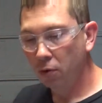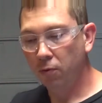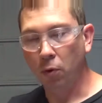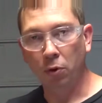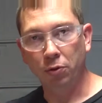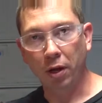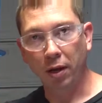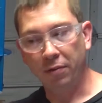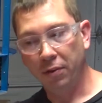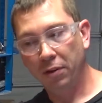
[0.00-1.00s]
4-wheel
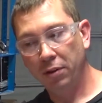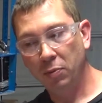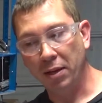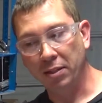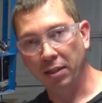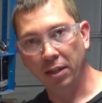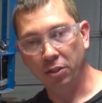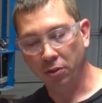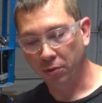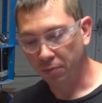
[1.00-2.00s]
drive spacing
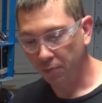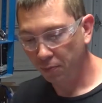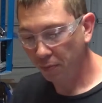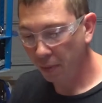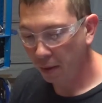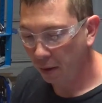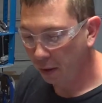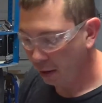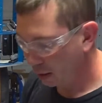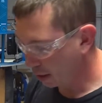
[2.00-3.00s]
tensor
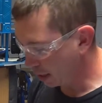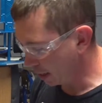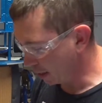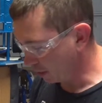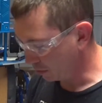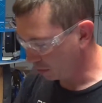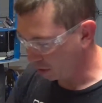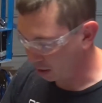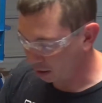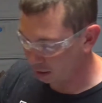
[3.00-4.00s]
that I have
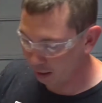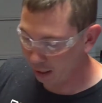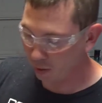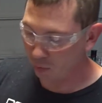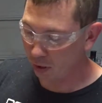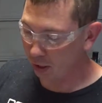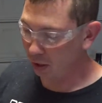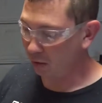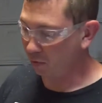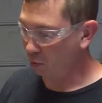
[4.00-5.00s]
because I am running
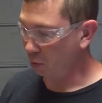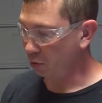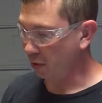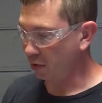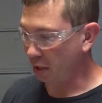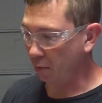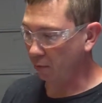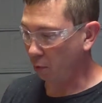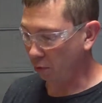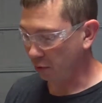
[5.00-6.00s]
the 4-wheel drive setup,
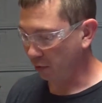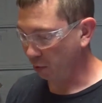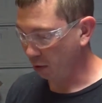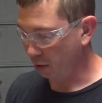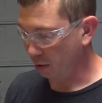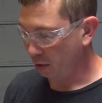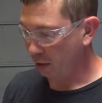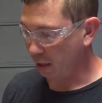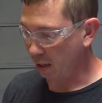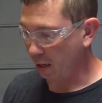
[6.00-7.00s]
4-wheel drive wheel,
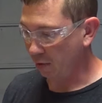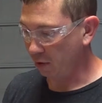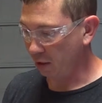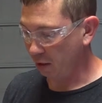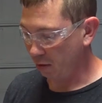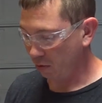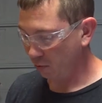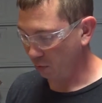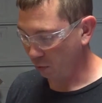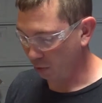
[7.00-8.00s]
and I have the
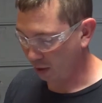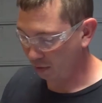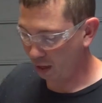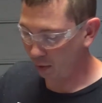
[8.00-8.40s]
4-wheel drive